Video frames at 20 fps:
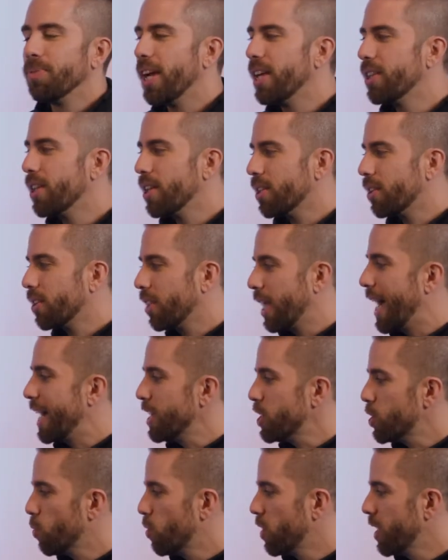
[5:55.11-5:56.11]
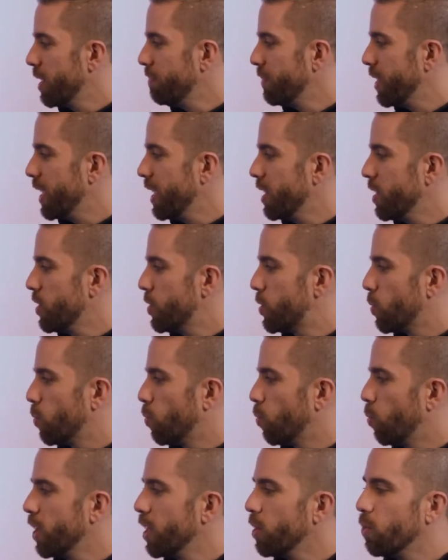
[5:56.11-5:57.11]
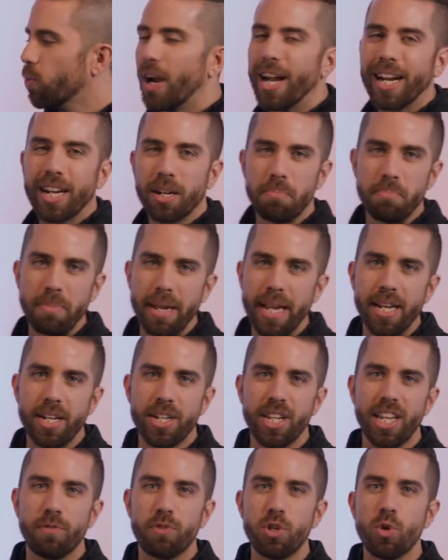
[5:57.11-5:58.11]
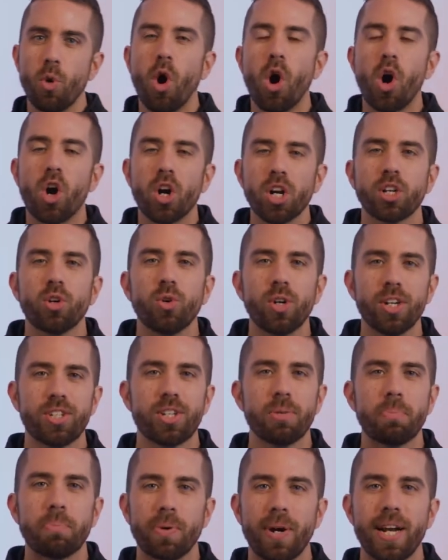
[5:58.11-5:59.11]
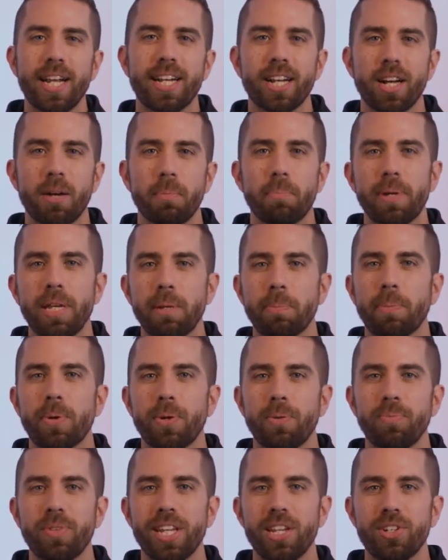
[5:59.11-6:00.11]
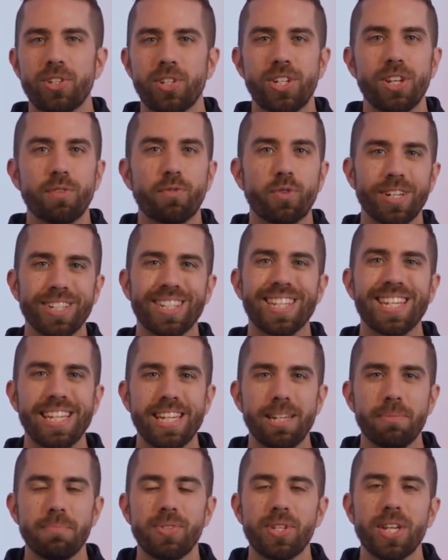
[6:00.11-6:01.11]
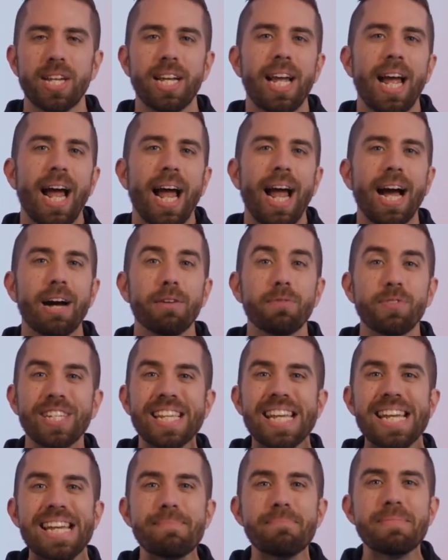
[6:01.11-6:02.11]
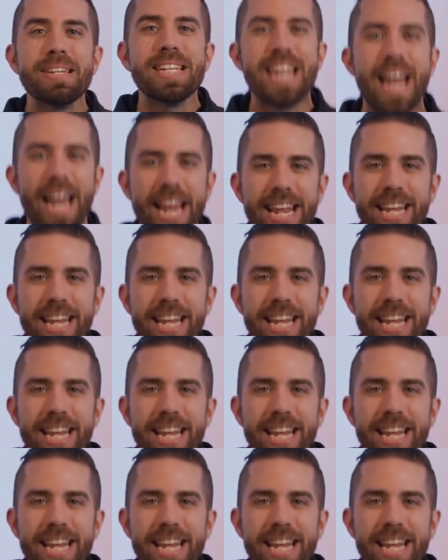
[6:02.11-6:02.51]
And then the last one is we recommend, if you are going to break up people into different teams, have team